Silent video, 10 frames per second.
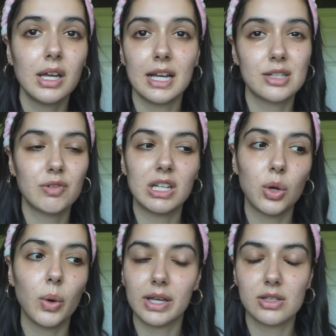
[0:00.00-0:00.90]
it's really
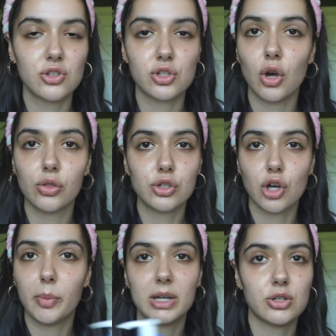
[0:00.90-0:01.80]
quick, it's just on the top.
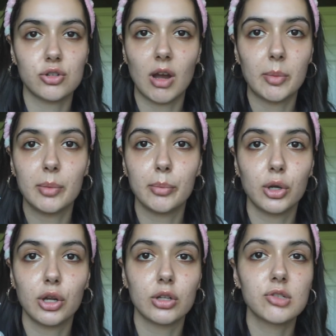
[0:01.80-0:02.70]
I just grab it and put it
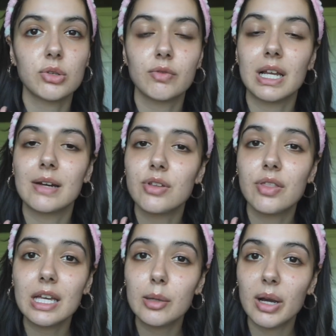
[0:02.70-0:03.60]
on, so I don't really have to
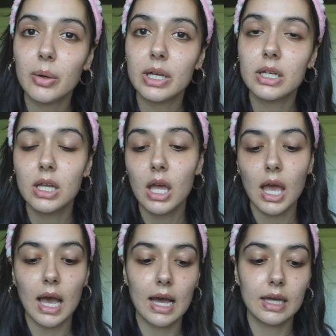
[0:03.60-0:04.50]
think about it.
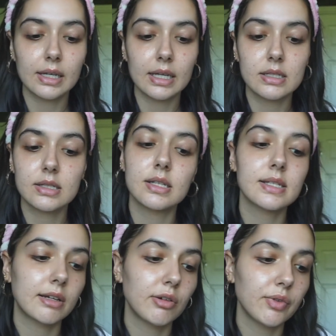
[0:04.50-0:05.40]
And it's the
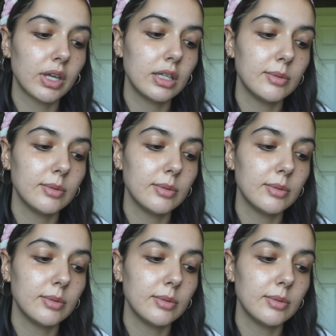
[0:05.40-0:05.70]
CeraVe